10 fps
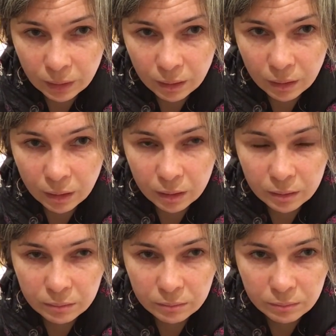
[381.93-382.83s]

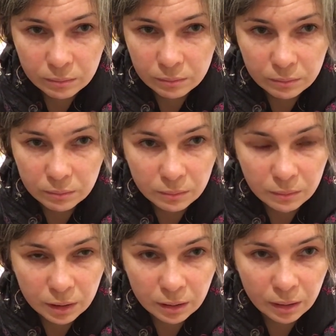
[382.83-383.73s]
and
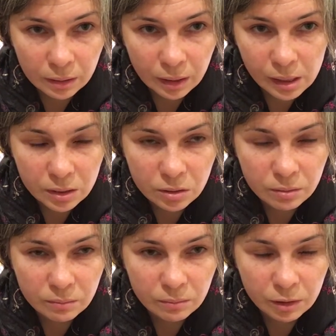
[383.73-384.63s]
can catch
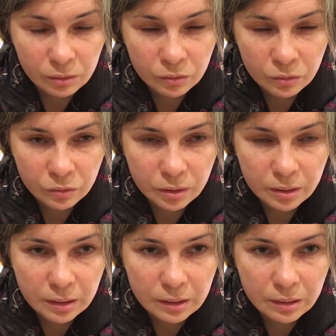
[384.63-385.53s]
a lot of
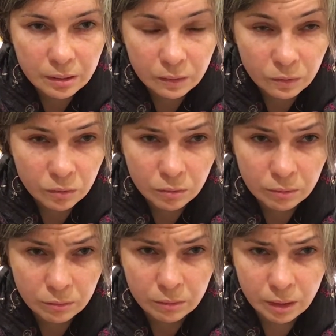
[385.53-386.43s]
disease if you not
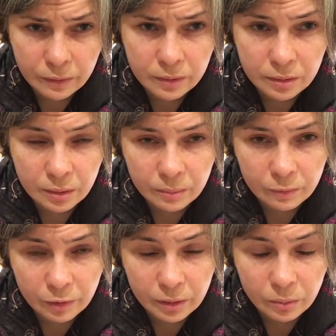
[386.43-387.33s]
look after them
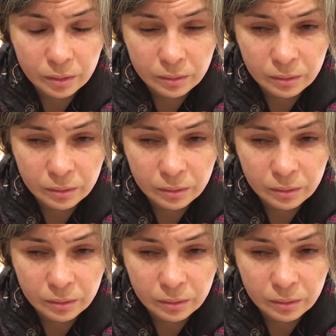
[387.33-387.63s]
very well.